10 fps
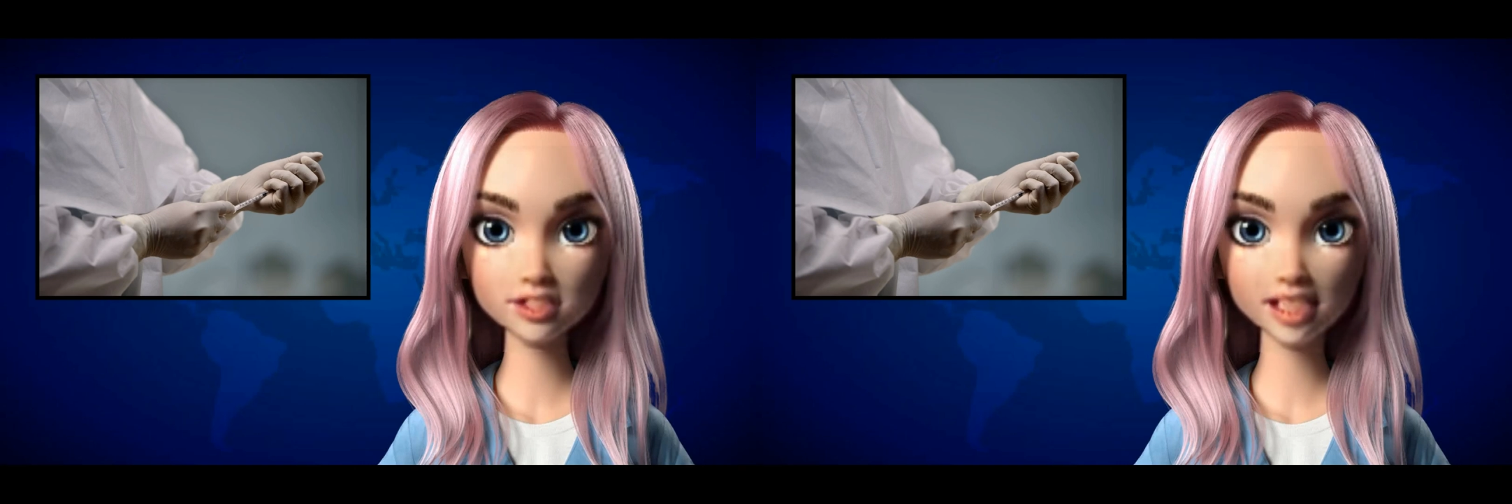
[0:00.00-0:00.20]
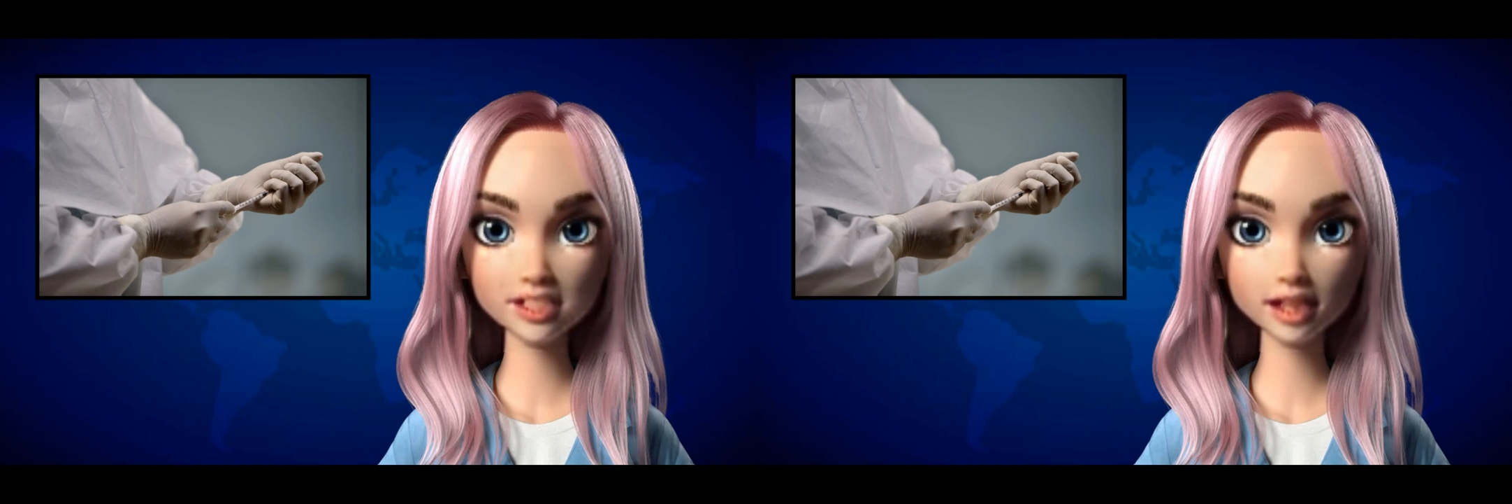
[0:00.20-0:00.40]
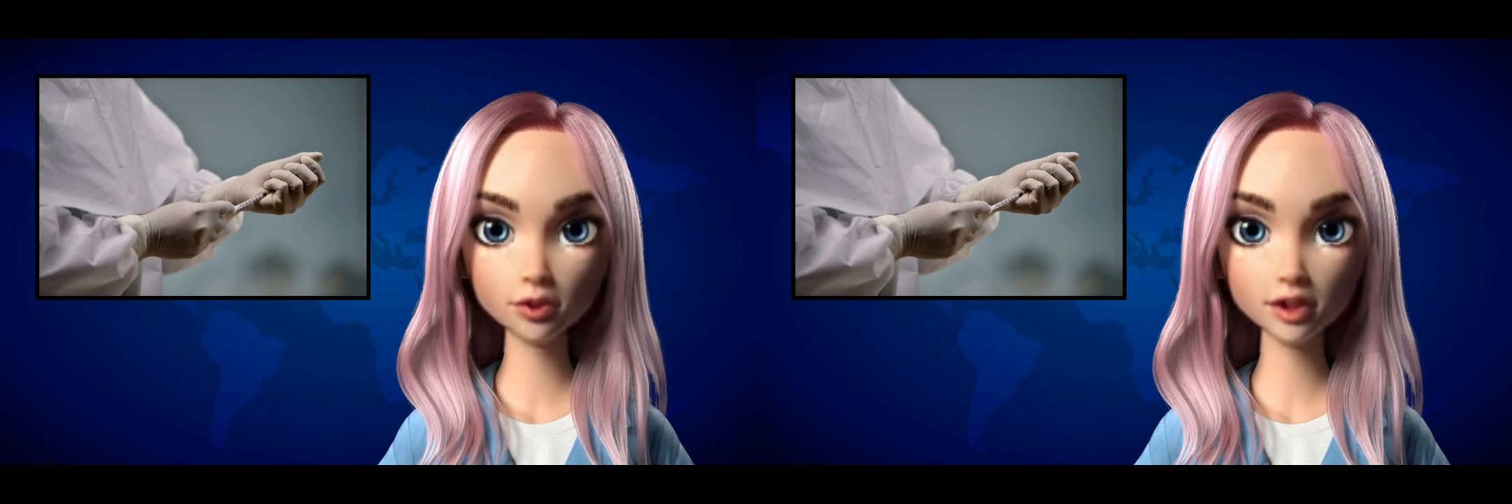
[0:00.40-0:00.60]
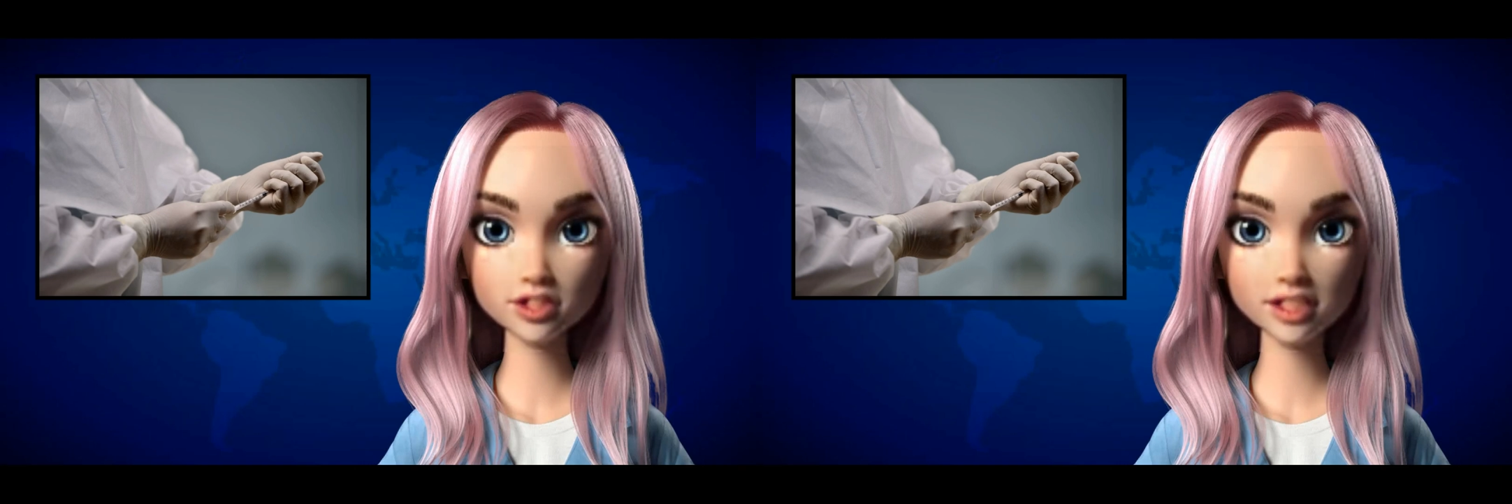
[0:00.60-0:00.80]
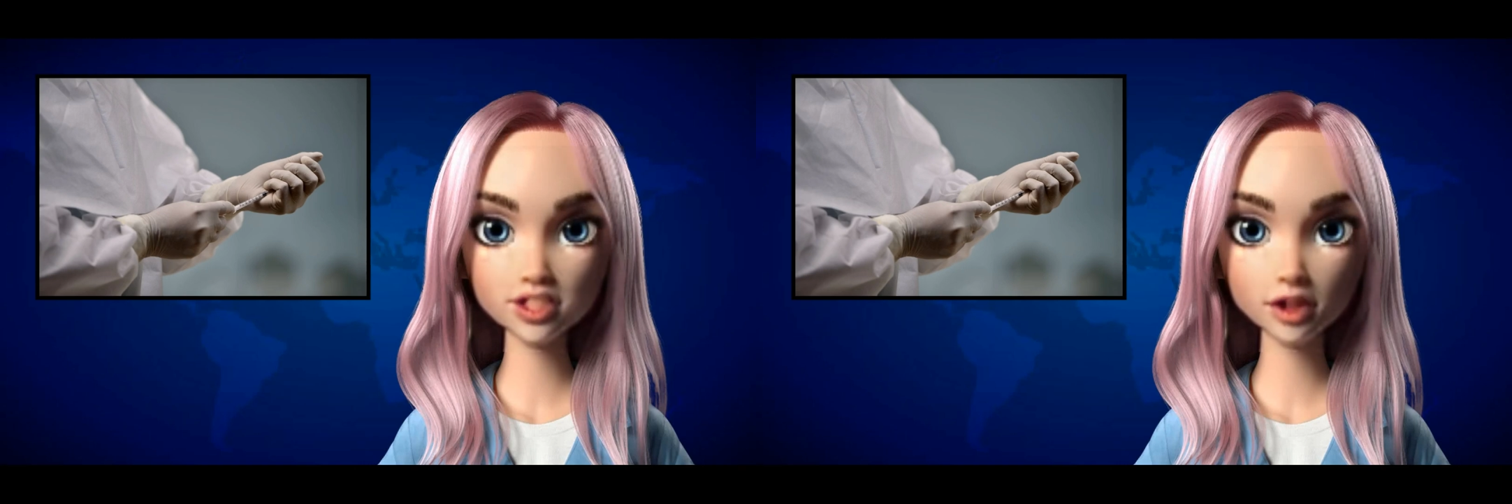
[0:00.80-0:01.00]
as it crossed
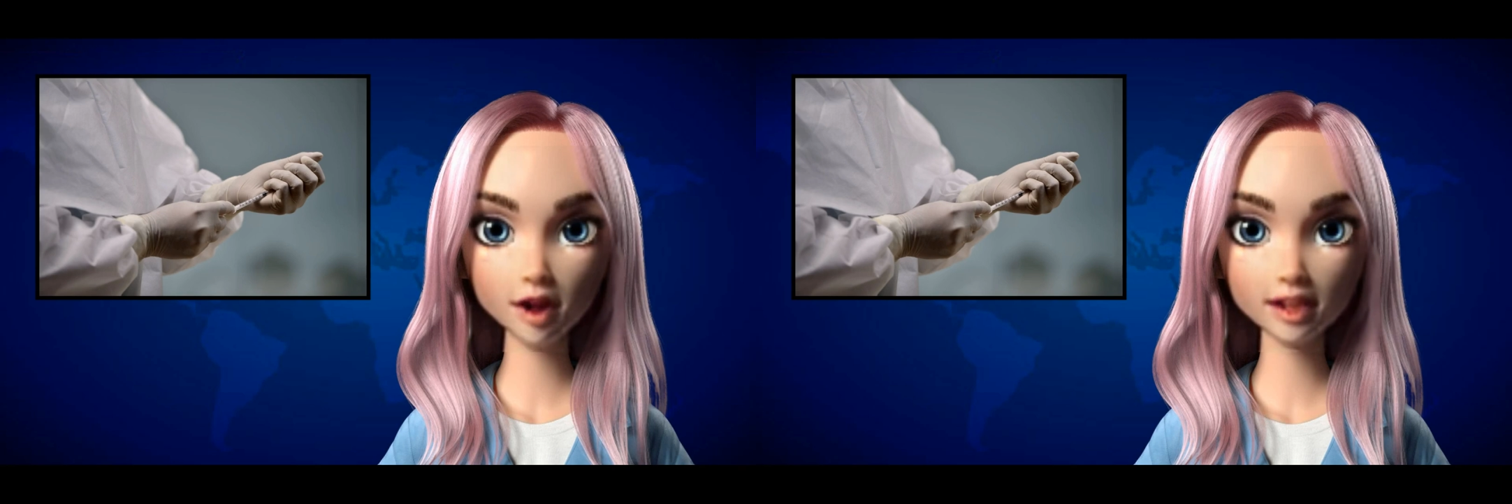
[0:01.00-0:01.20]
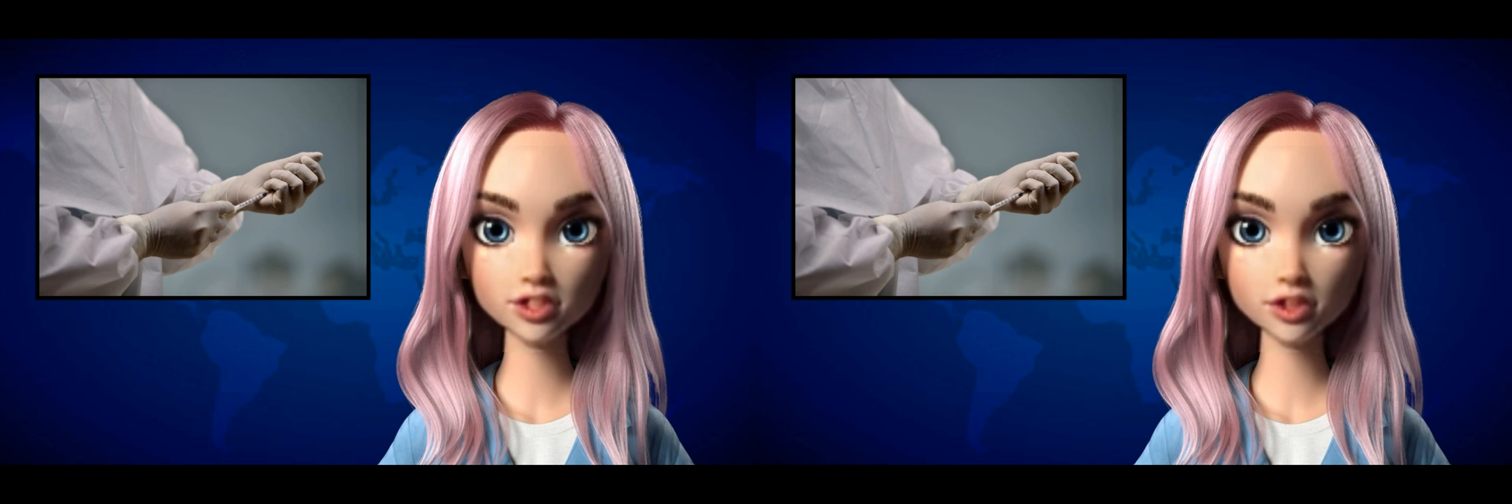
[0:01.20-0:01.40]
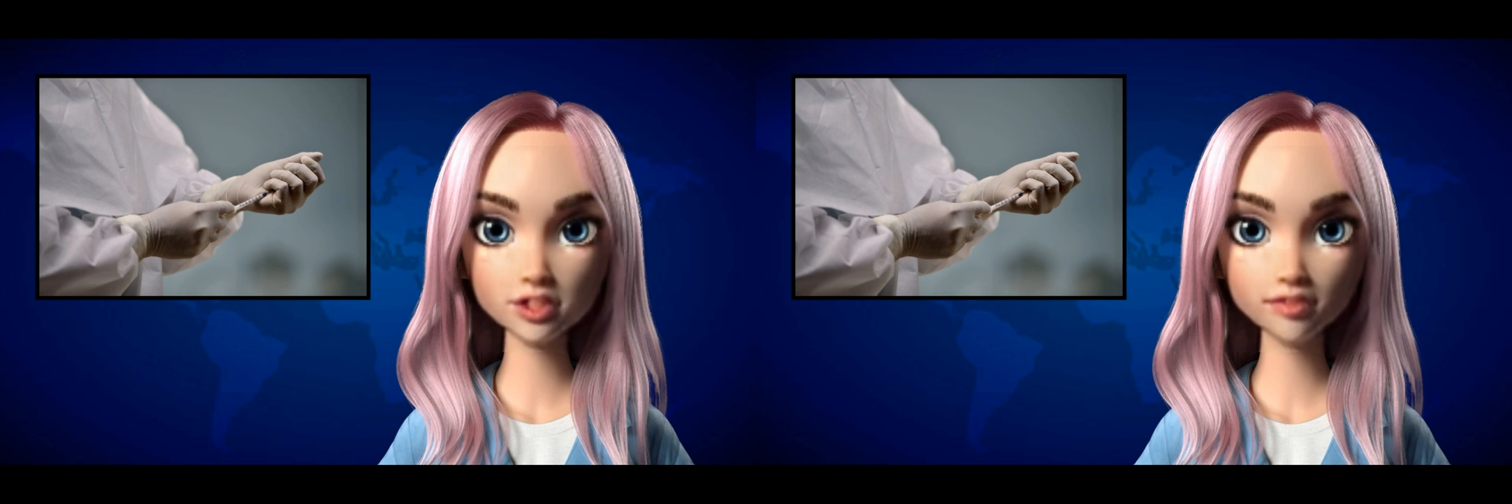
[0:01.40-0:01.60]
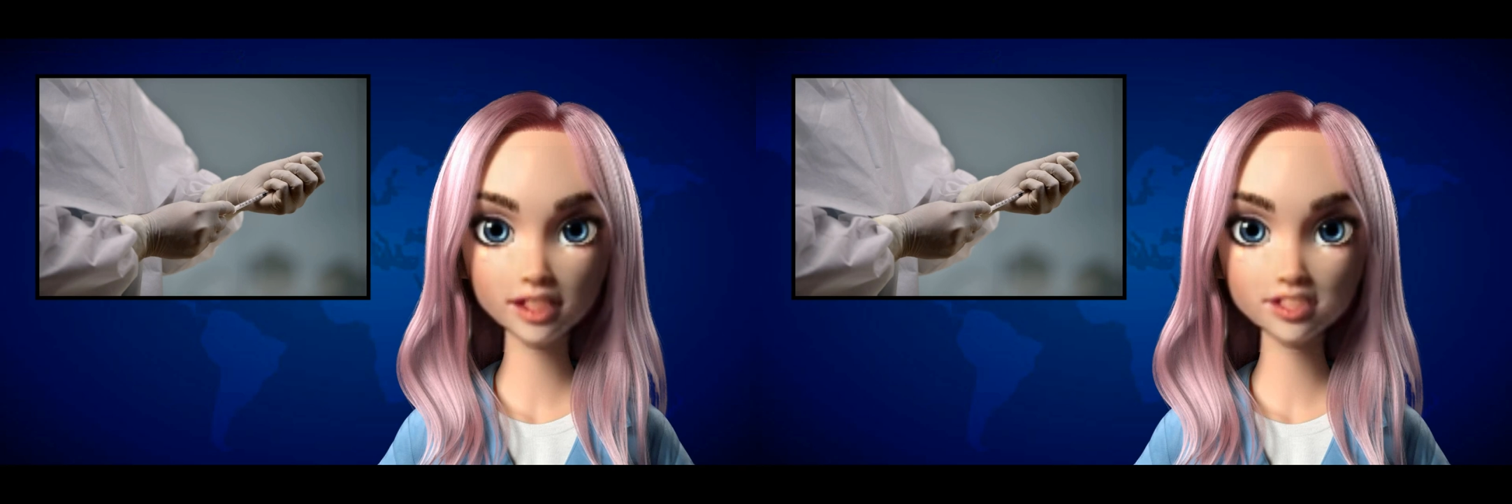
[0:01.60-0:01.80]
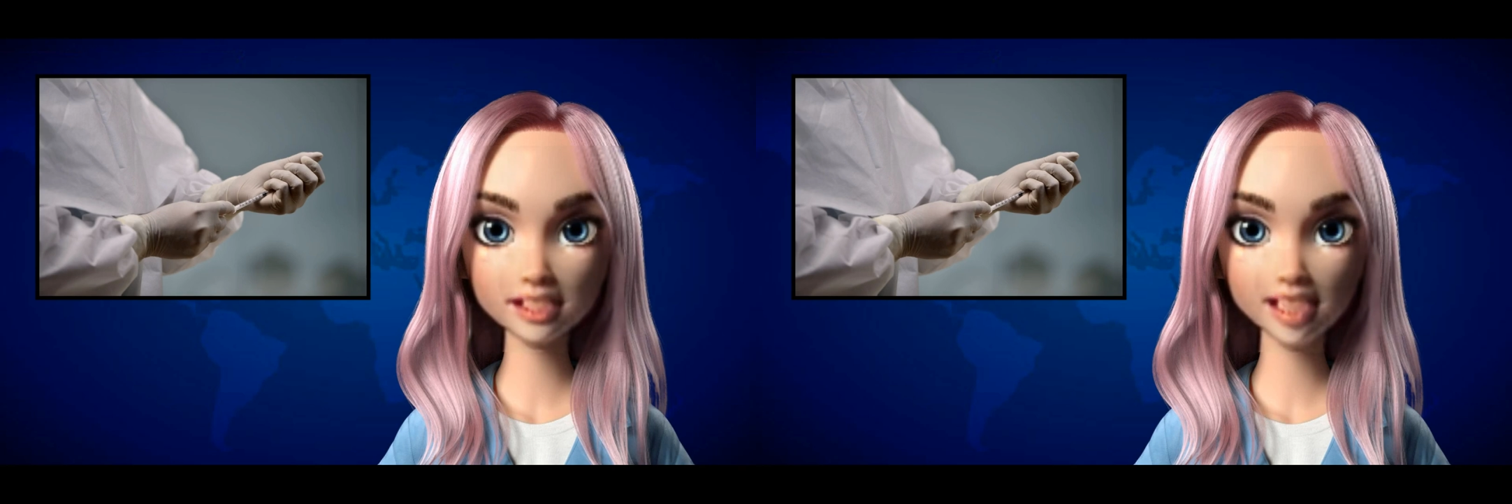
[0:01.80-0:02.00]
the
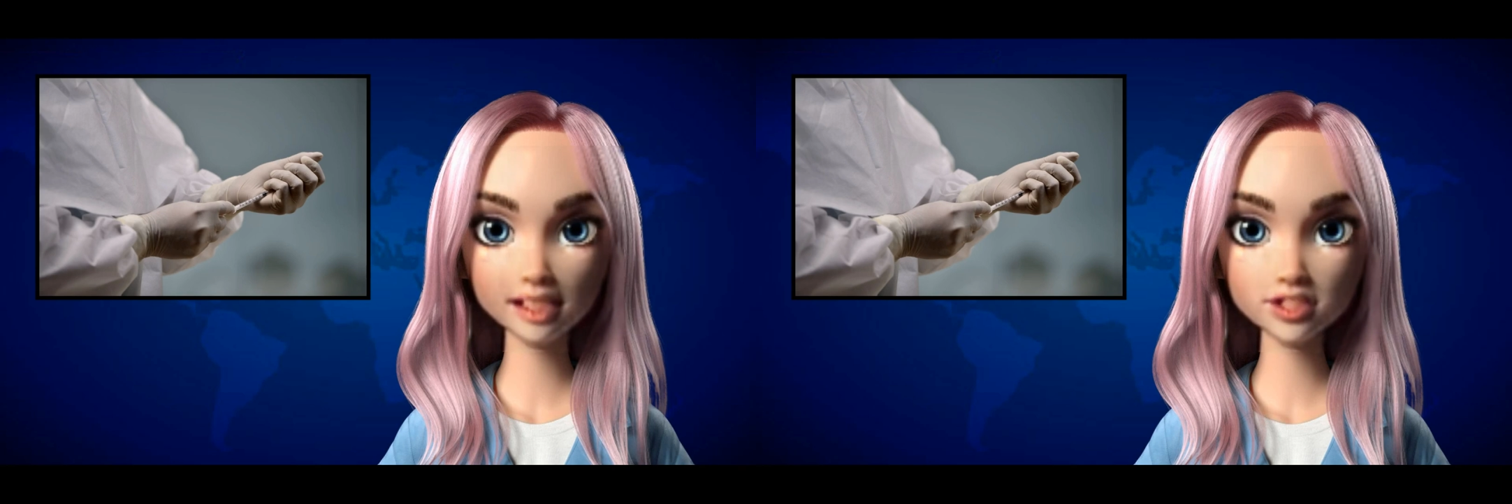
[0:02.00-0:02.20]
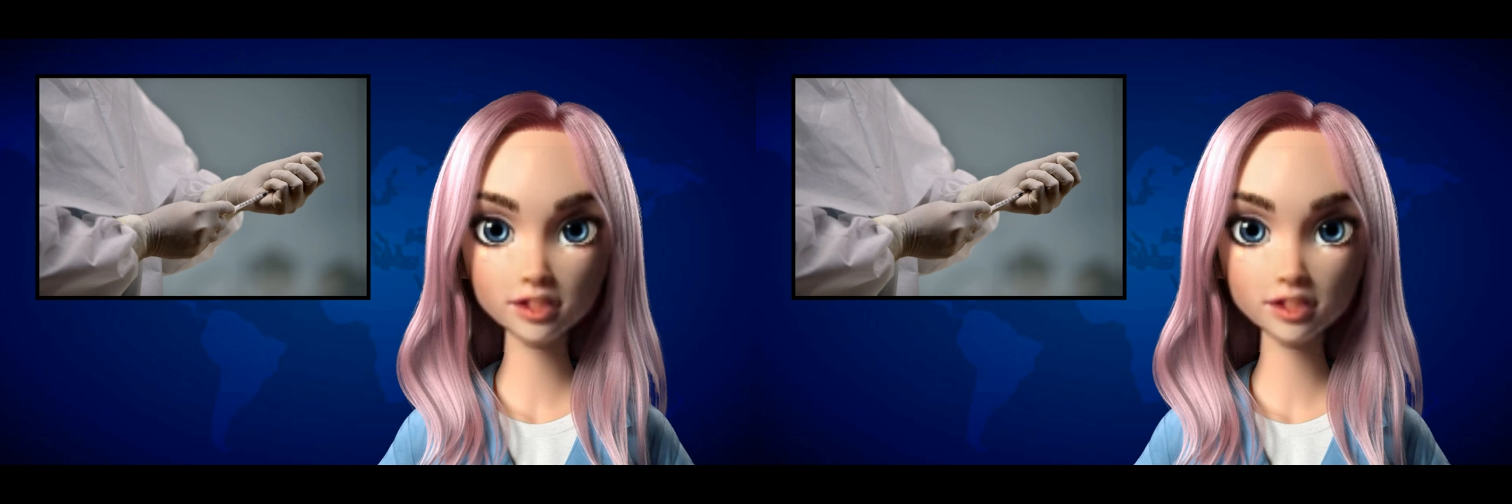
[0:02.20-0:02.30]
250,000